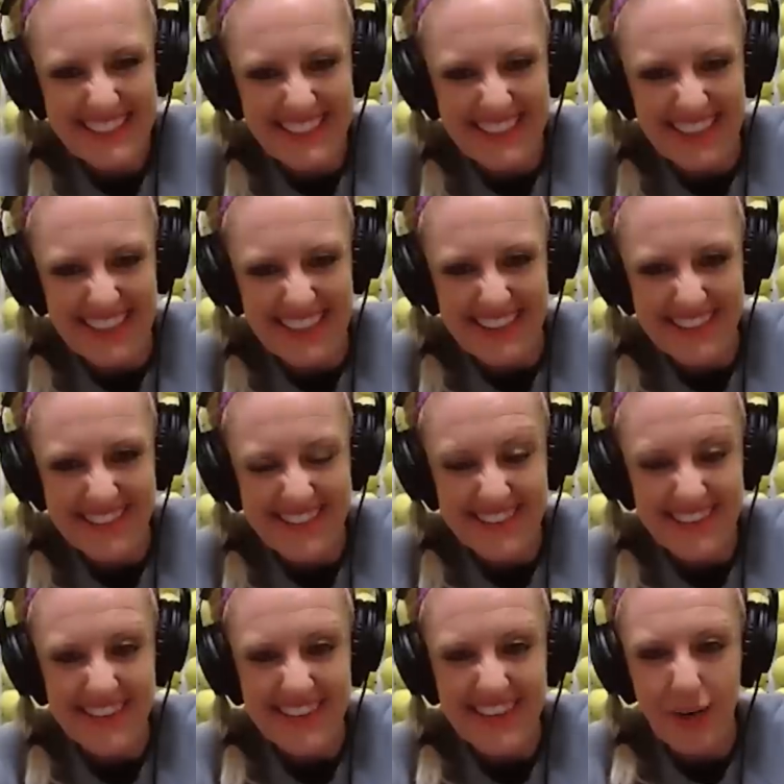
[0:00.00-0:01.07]
Nice.
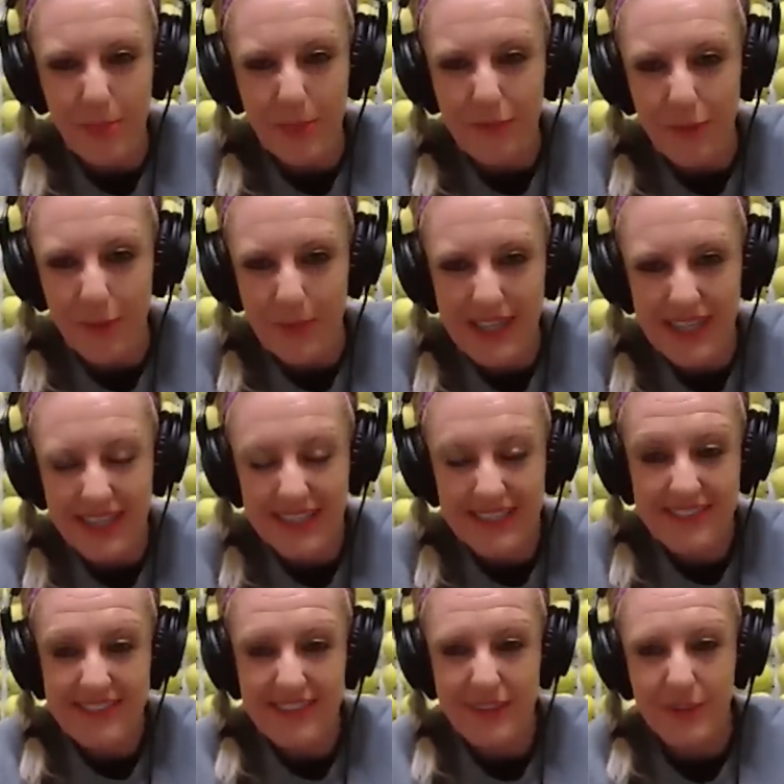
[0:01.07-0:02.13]
Now, before we get
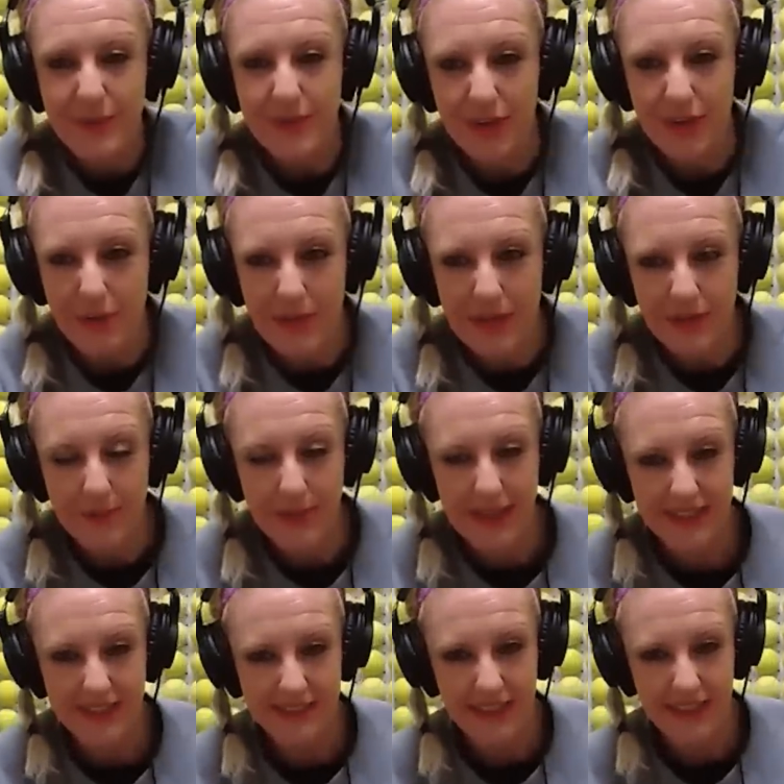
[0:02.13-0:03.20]
into talking about the
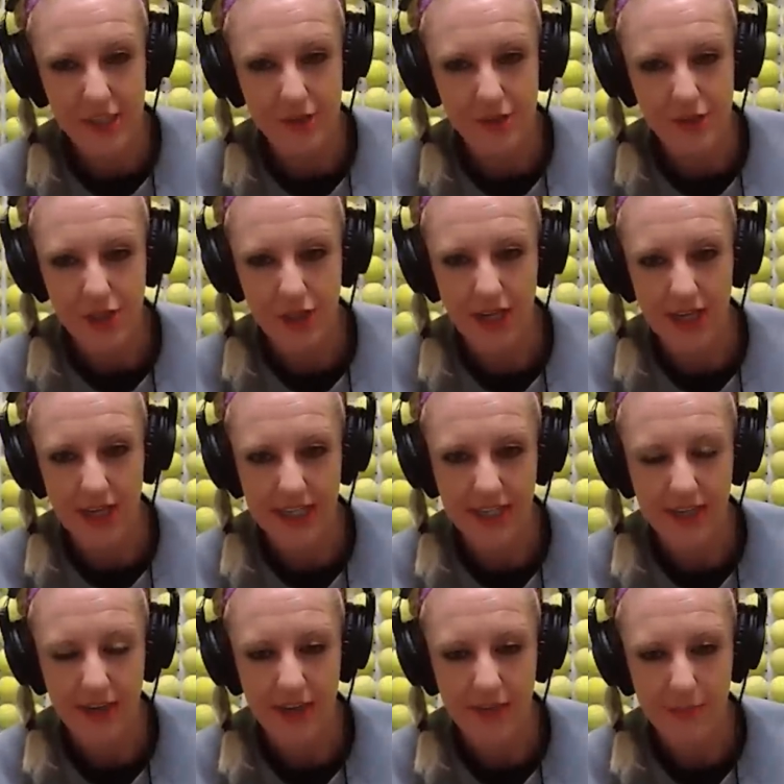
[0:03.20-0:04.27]
rackets that you
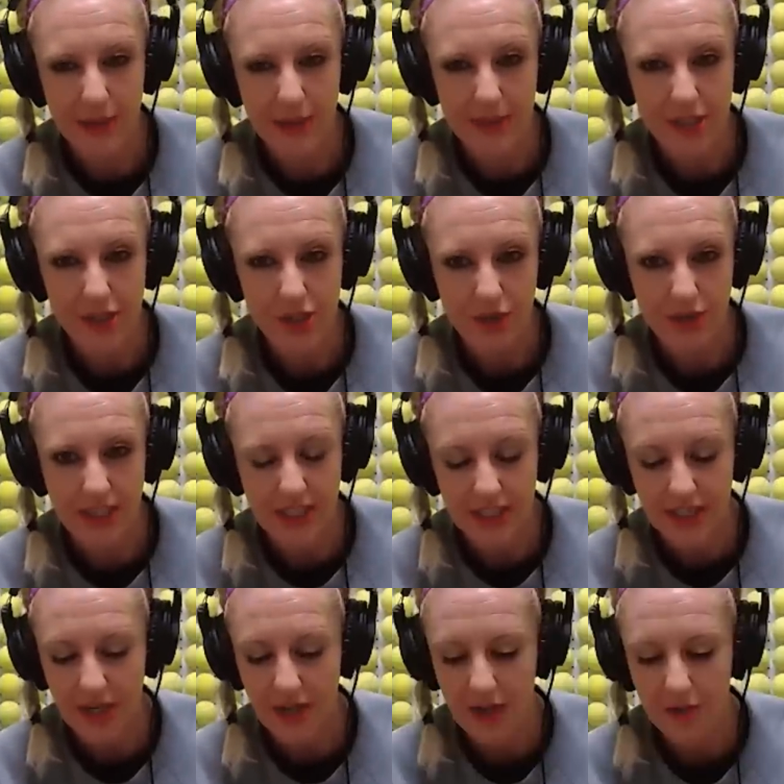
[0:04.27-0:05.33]
tried, and maybe Troy
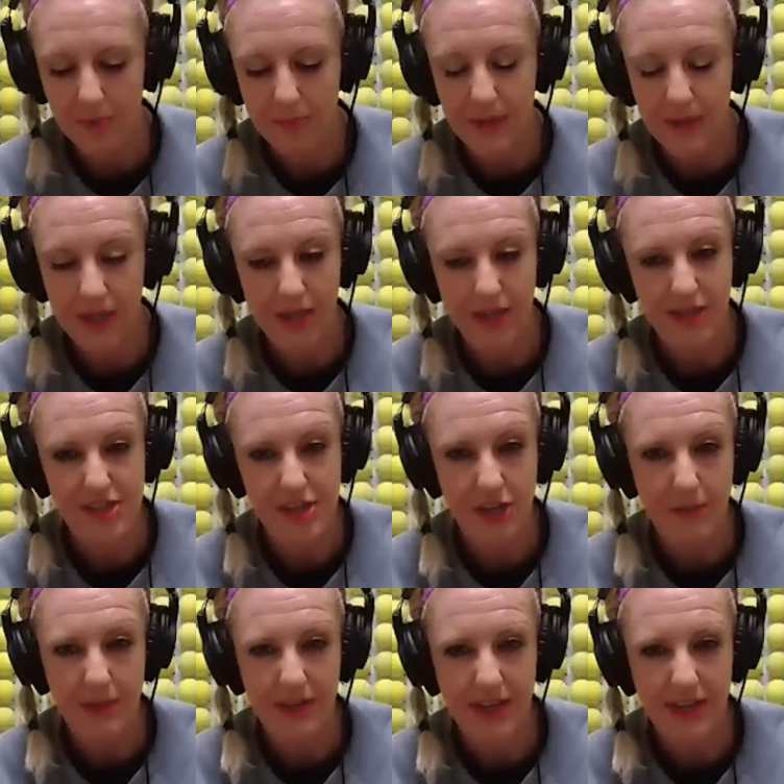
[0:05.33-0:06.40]
can help
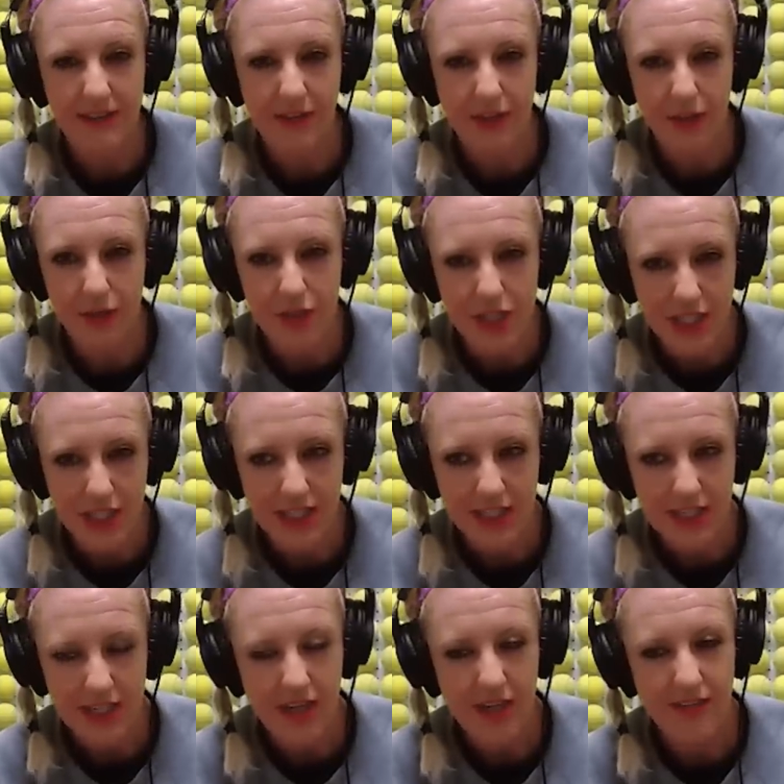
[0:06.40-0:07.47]
talk about the
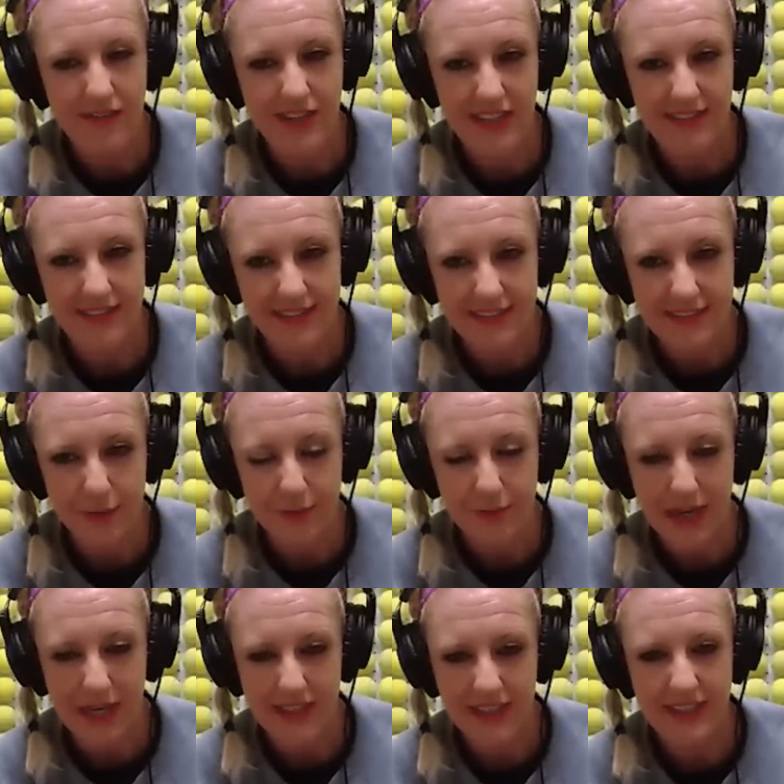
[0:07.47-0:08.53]
evolution of these EZONE
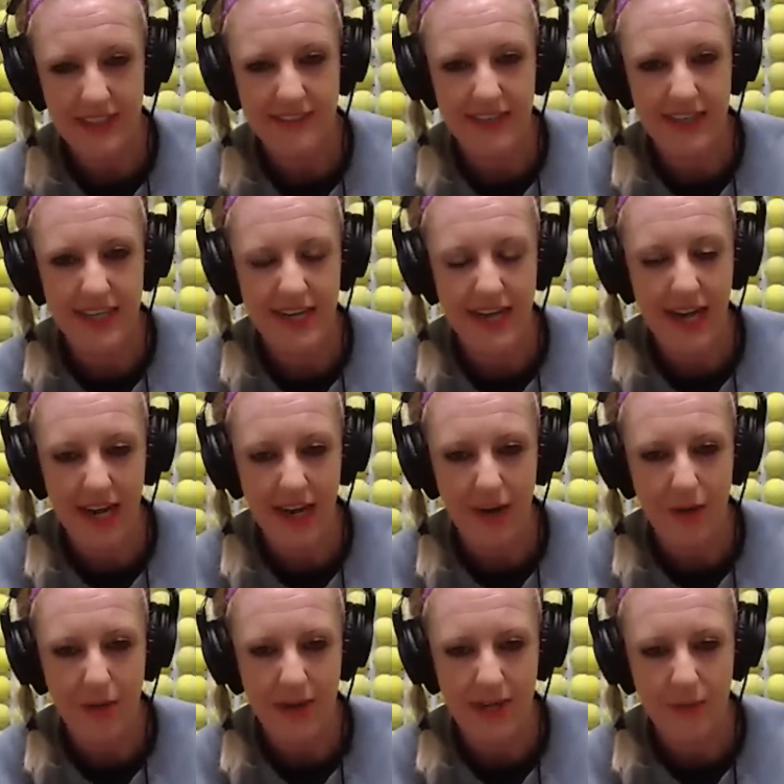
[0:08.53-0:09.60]
rackets and
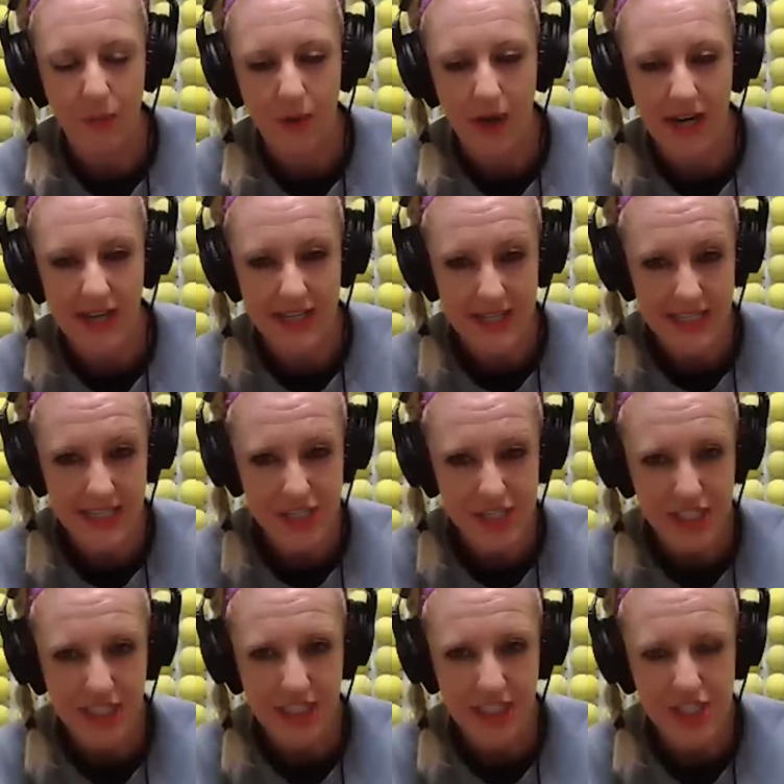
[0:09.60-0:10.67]
how and why they
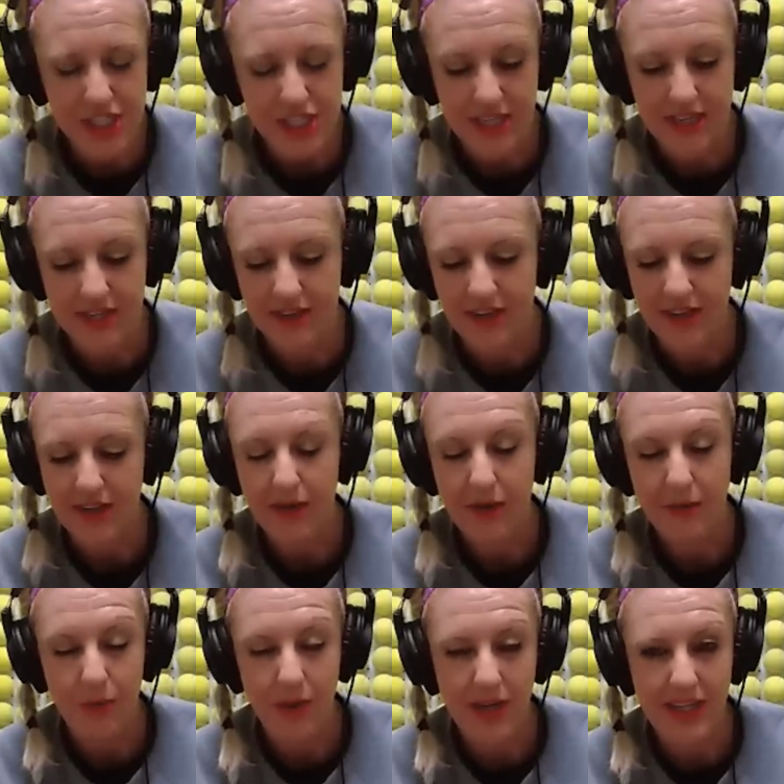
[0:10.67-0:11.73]
changed, and
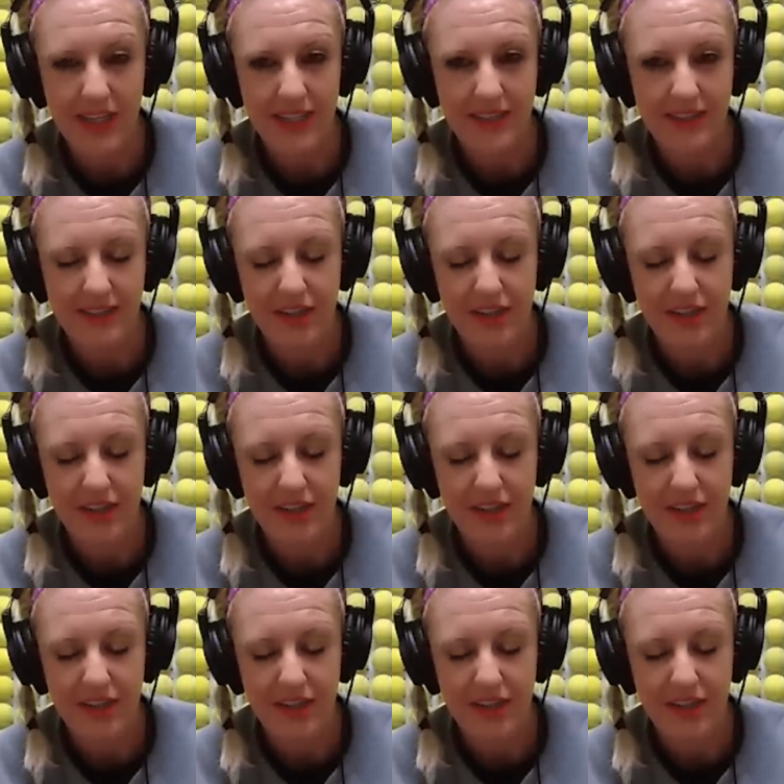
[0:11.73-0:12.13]
what,